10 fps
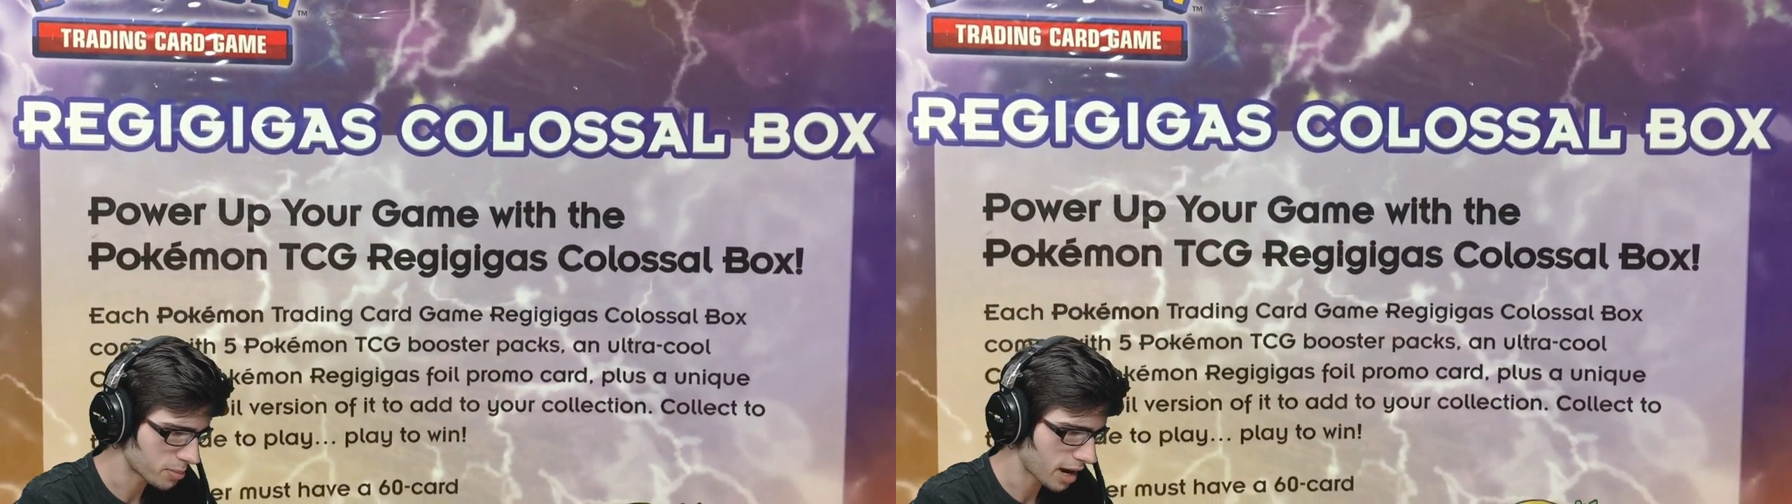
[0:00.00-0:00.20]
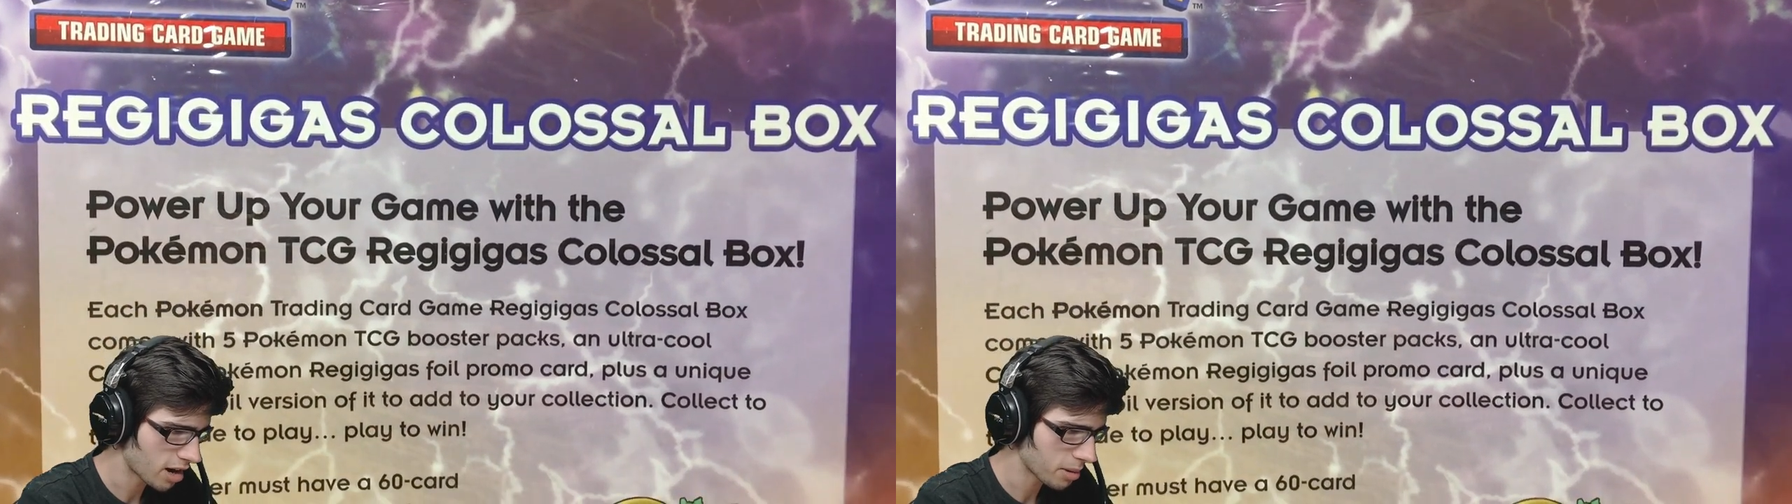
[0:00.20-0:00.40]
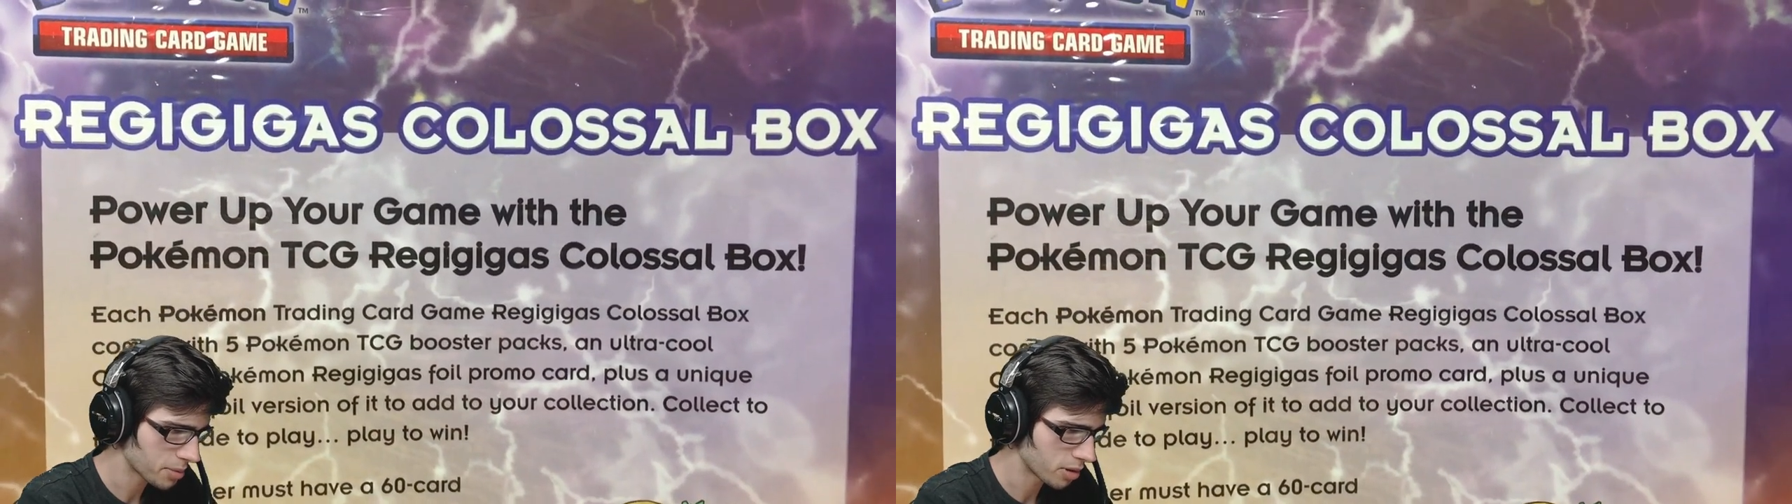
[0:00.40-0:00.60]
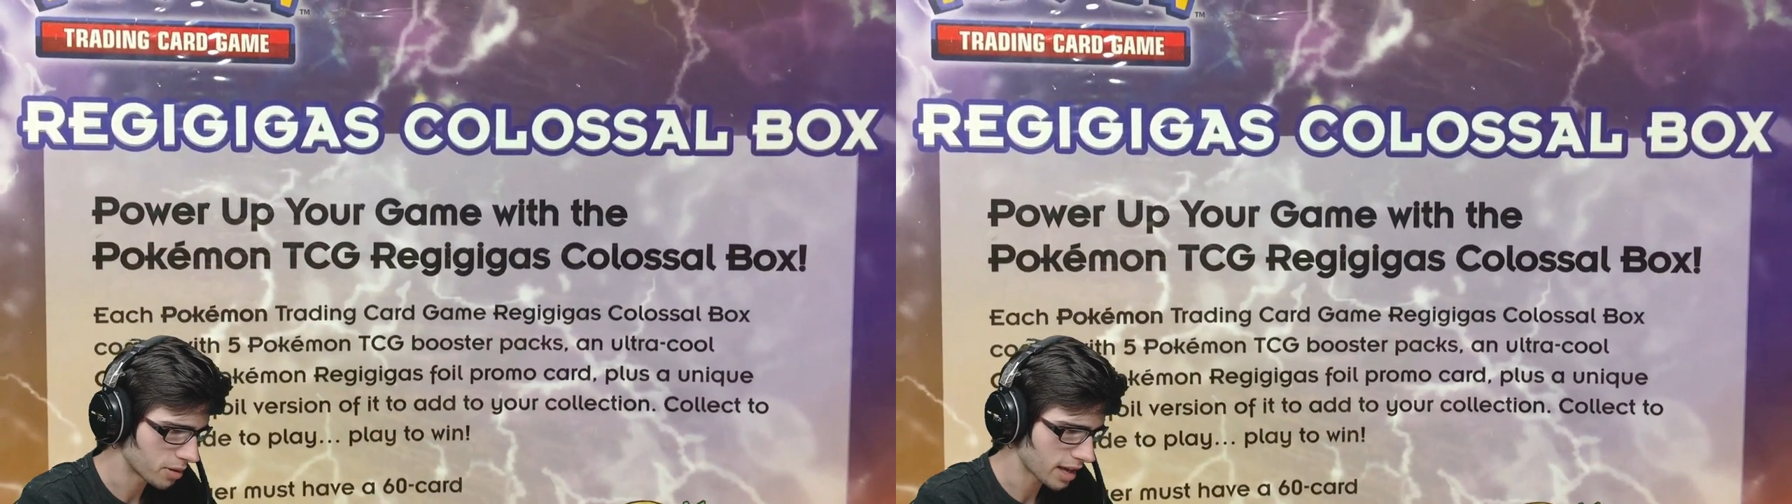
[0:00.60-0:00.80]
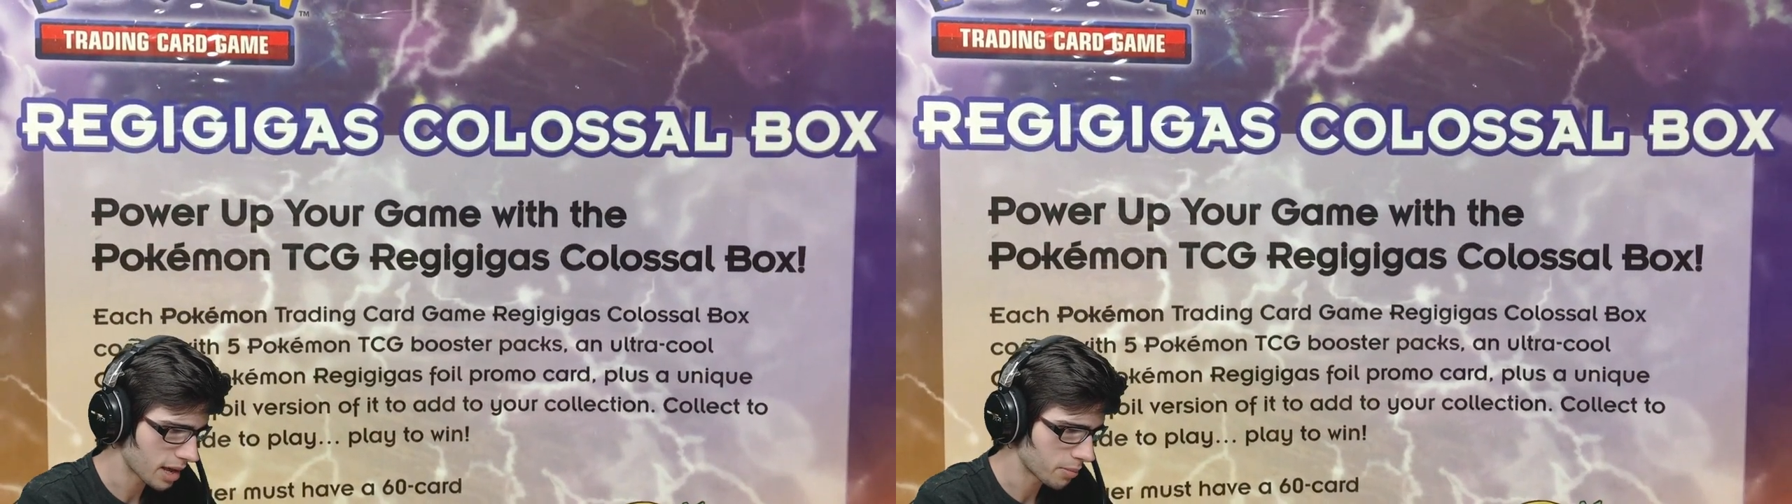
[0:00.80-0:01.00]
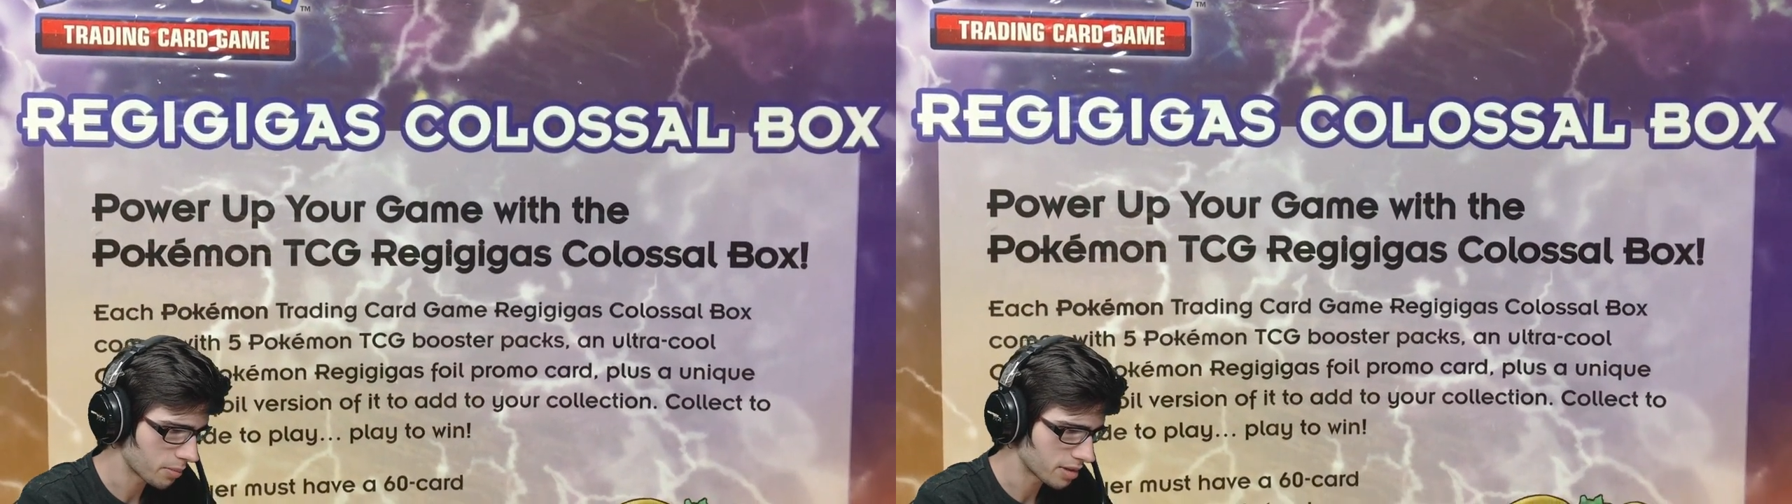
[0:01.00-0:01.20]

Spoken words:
Power up your game